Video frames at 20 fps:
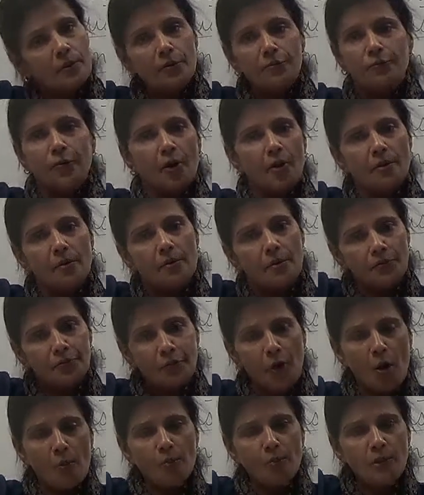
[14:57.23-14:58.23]
for,
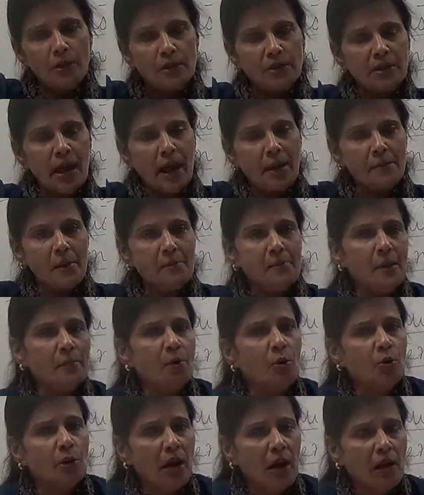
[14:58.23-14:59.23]
from uh, time
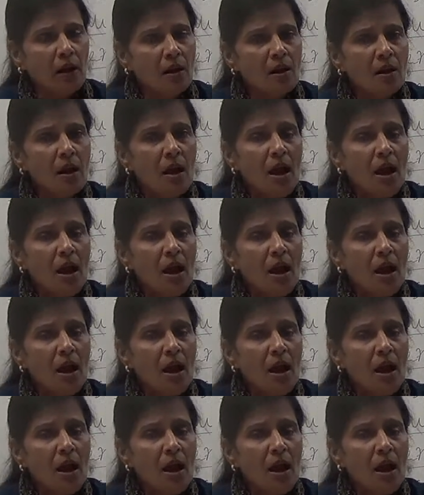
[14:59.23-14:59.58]
immemorial.